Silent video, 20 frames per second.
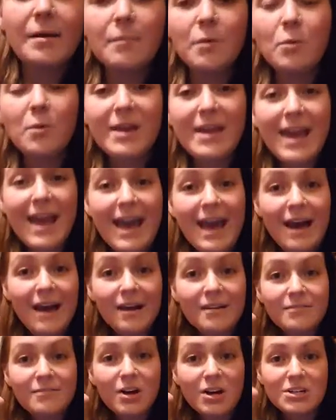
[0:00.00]
We
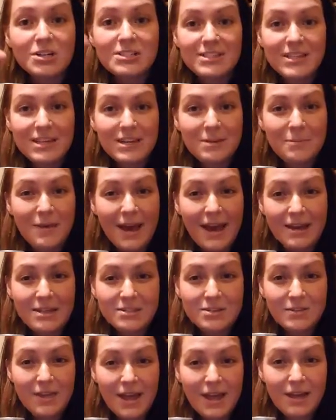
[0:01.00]
have our skinny pack,
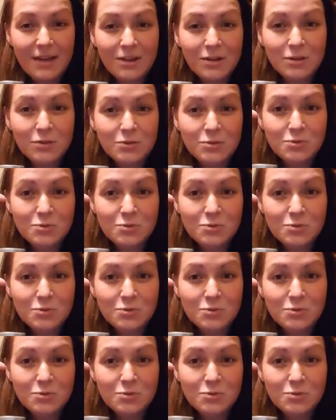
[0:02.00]
so that includes